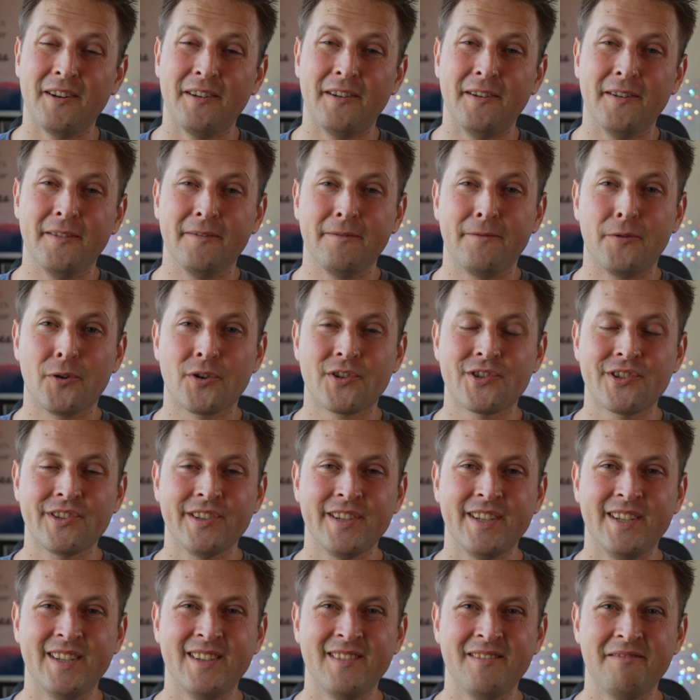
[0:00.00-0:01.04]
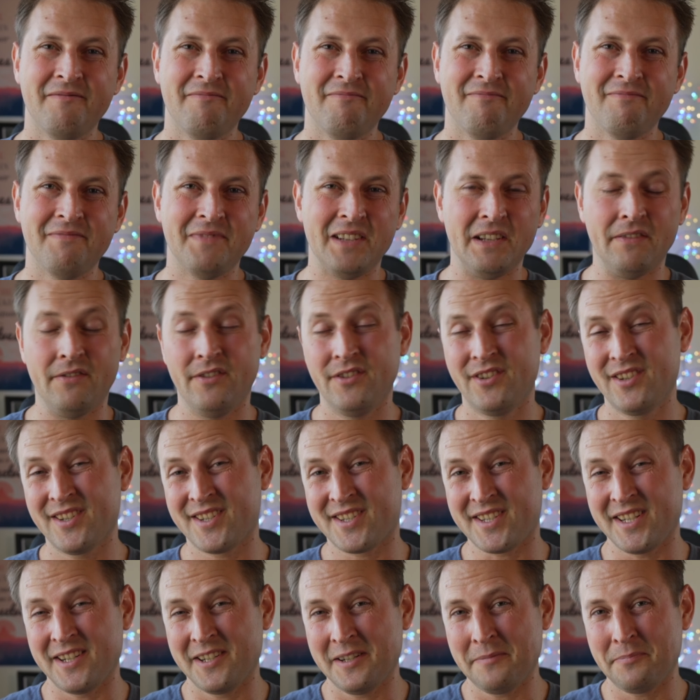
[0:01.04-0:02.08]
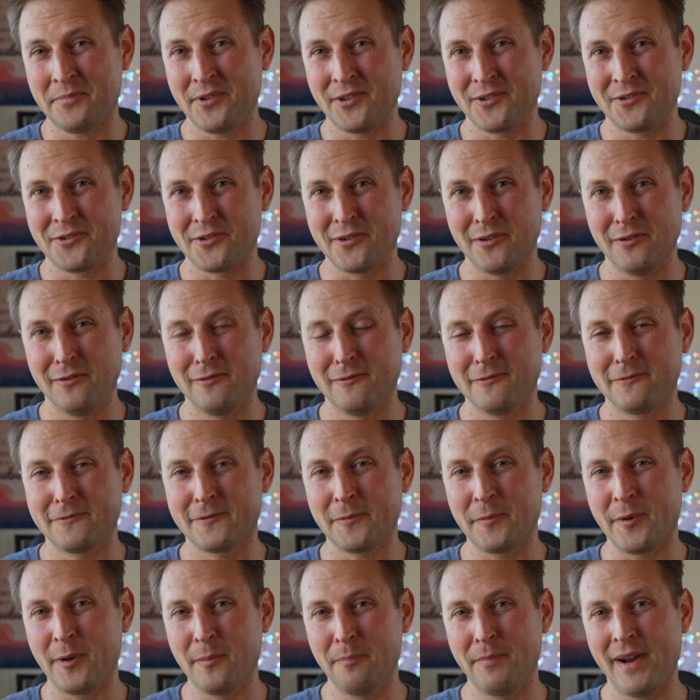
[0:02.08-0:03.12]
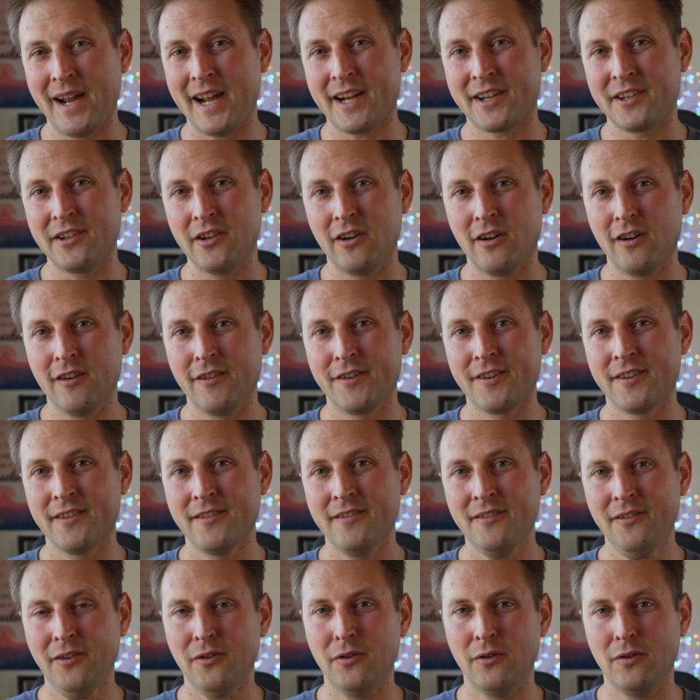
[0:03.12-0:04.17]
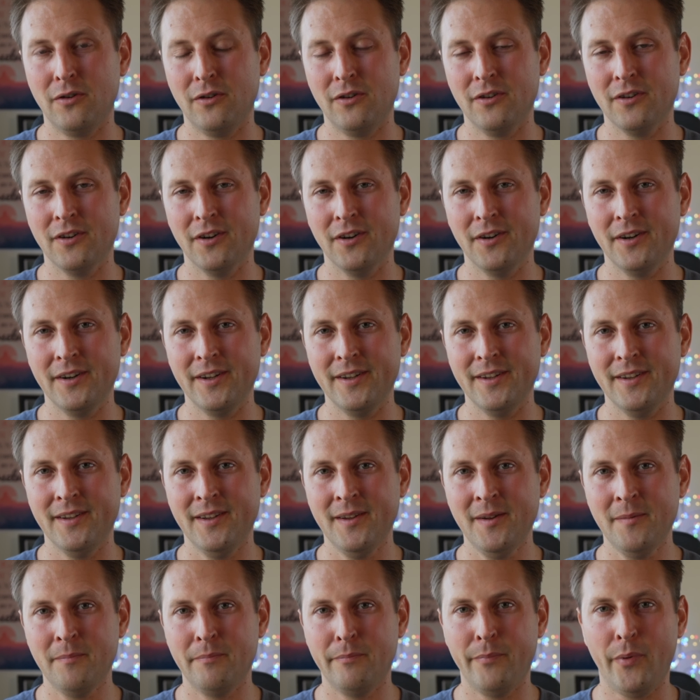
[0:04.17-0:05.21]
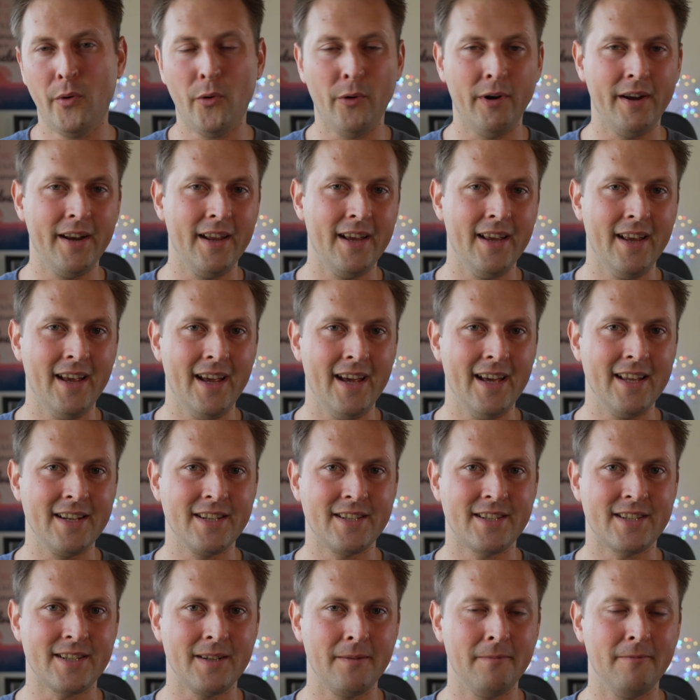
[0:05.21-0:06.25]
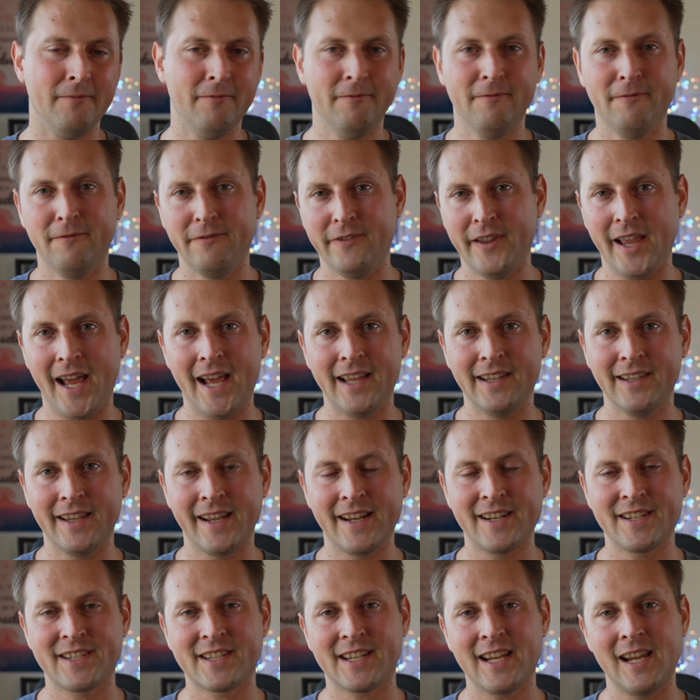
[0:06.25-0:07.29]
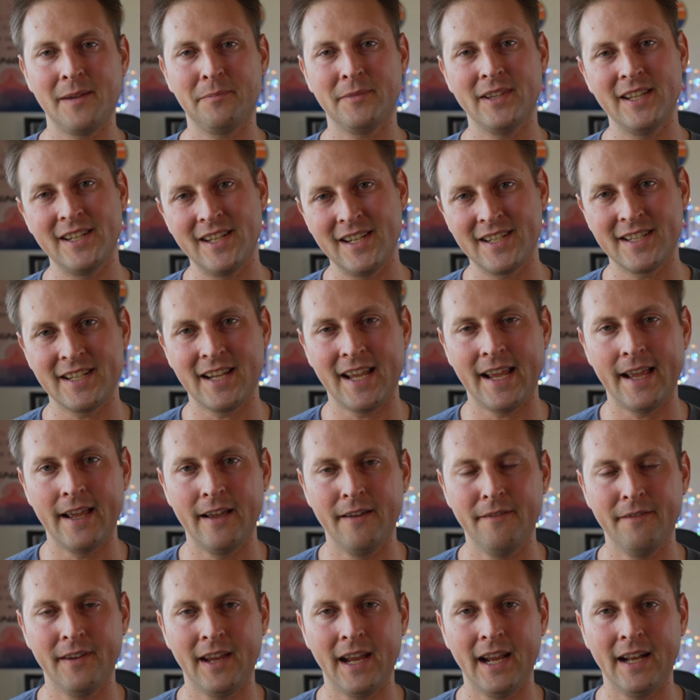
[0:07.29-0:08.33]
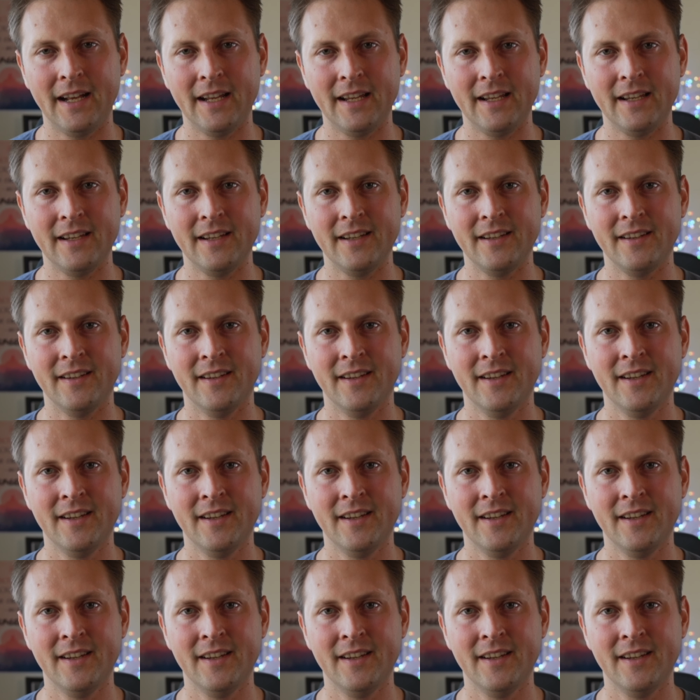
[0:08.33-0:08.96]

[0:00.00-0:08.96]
Unfortunately, if you just send up your drone from your backyard or point it at some flat landscape that doesn't have any